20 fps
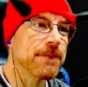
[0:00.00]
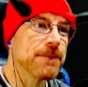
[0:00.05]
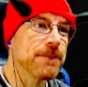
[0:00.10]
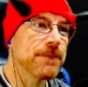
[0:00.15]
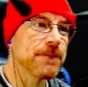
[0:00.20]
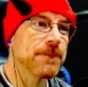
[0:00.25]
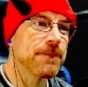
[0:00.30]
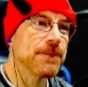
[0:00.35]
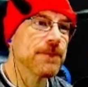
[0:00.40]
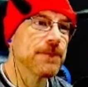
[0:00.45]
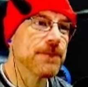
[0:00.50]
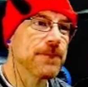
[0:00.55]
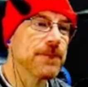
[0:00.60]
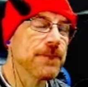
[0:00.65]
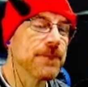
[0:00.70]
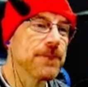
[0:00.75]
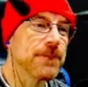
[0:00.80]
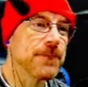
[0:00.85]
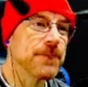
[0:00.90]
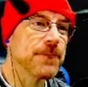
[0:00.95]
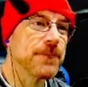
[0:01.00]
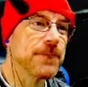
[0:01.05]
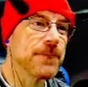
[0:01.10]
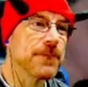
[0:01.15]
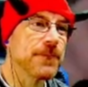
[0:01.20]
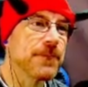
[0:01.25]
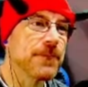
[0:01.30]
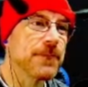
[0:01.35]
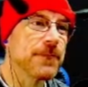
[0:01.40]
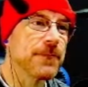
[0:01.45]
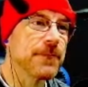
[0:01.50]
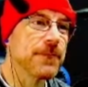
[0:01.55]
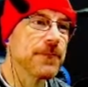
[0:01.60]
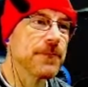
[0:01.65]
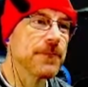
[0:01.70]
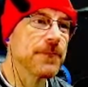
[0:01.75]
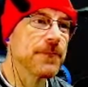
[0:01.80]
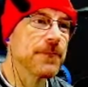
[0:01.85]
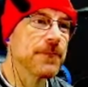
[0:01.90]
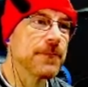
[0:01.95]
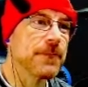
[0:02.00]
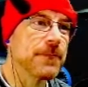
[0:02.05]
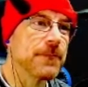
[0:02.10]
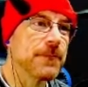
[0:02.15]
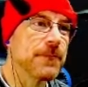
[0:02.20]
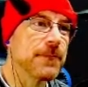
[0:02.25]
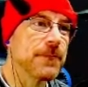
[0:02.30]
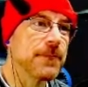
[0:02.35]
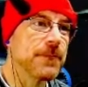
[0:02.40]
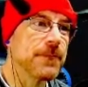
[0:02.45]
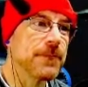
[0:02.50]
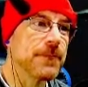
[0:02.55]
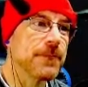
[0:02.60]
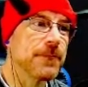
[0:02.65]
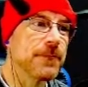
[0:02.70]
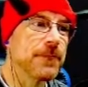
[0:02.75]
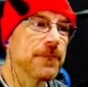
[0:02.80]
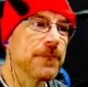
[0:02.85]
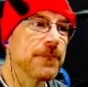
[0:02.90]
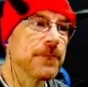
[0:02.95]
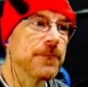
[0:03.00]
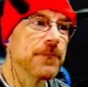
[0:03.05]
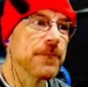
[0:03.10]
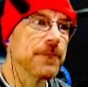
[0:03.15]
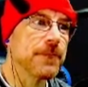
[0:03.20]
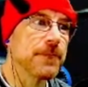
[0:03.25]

(not speaking)